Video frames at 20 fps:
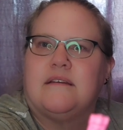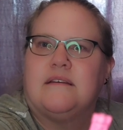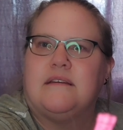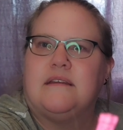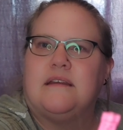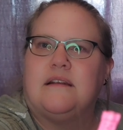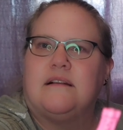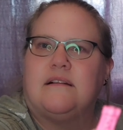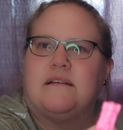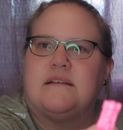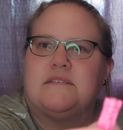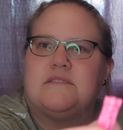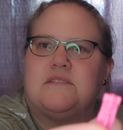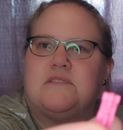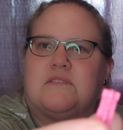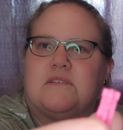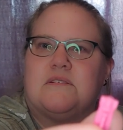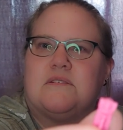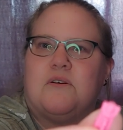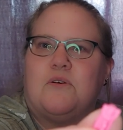needle, as
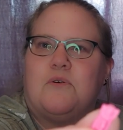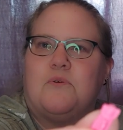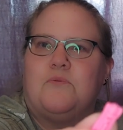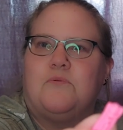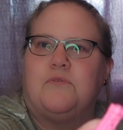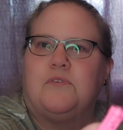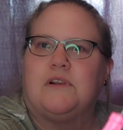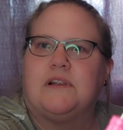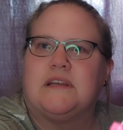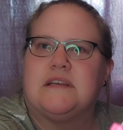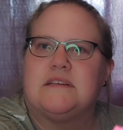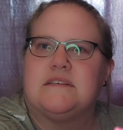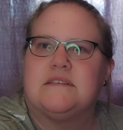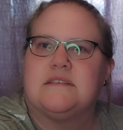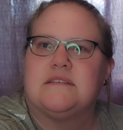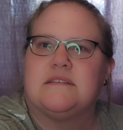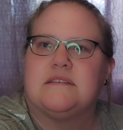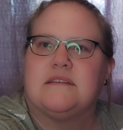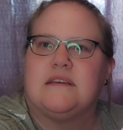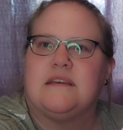you can hopefully
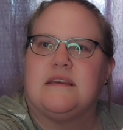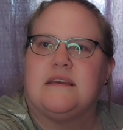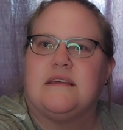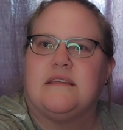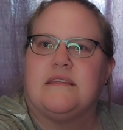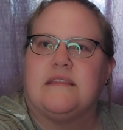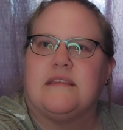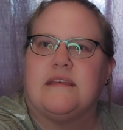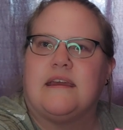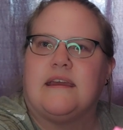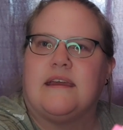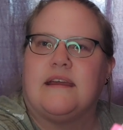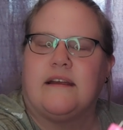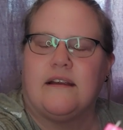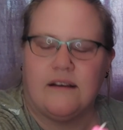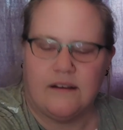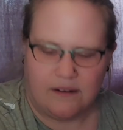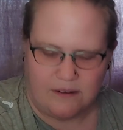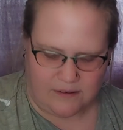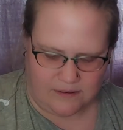see
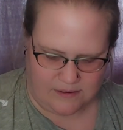there.